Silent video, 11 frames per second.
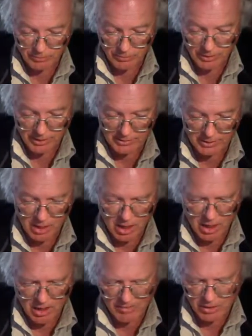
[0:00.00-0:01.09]
Yes.
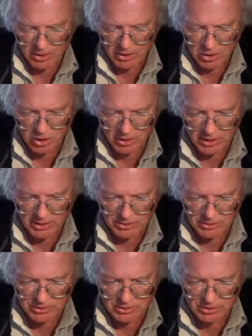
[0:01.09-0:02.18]
How many
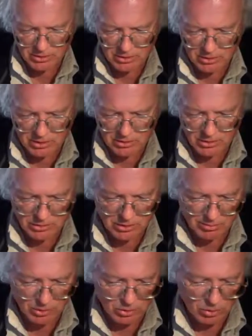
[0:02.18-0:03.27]
incarnations does a
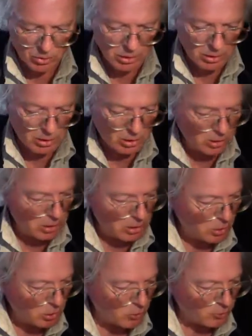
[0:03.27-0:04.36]
typical
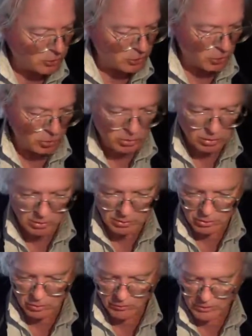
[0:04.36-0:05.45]
oversoul
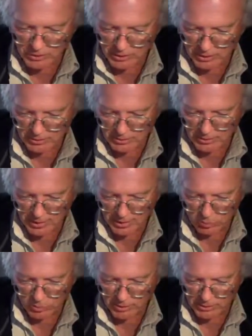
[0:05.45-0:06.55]
oversee at
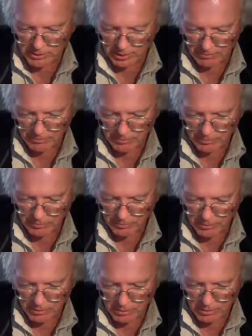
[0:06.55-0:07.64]
one time?
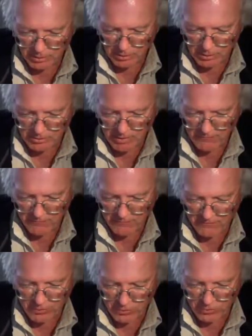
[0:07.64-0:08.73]
About four.